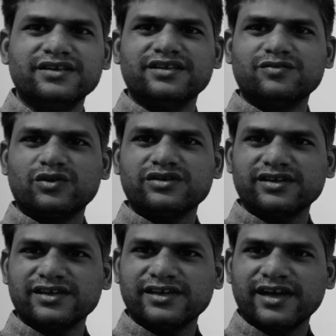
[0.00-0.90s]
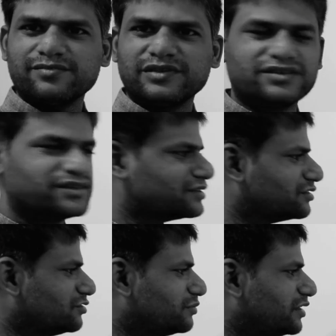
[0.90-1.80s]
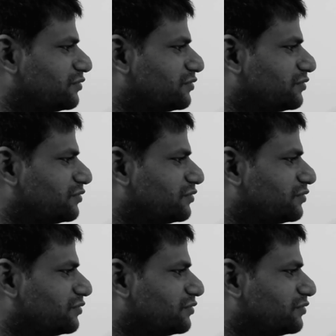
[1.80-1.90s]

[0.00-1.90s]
then what really happens is you may